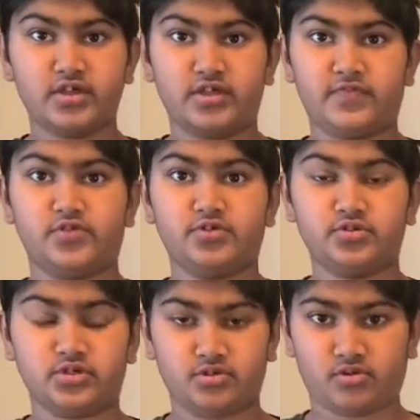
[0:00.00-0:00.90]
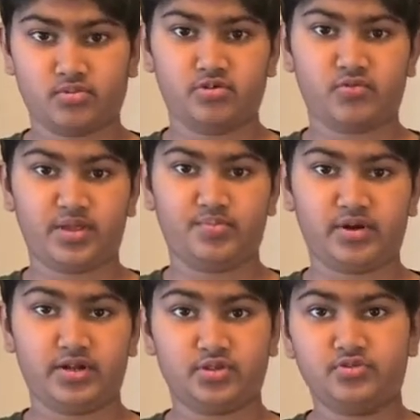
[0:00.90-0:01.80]
If you're using normal white
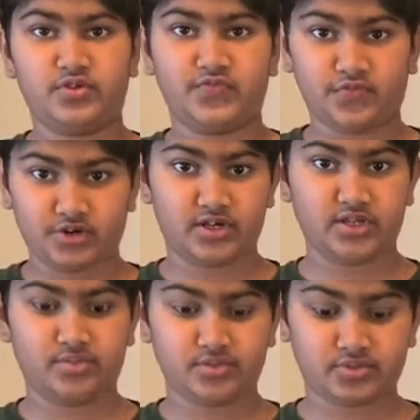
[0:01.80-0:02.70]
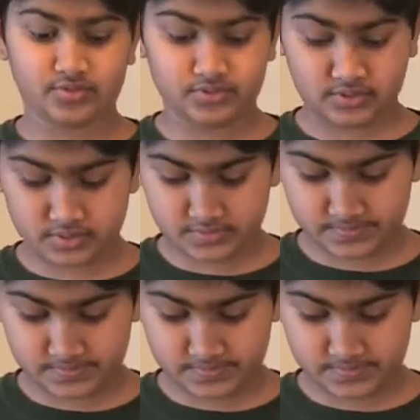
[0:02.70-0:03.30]
bread, use 4 tablespoons.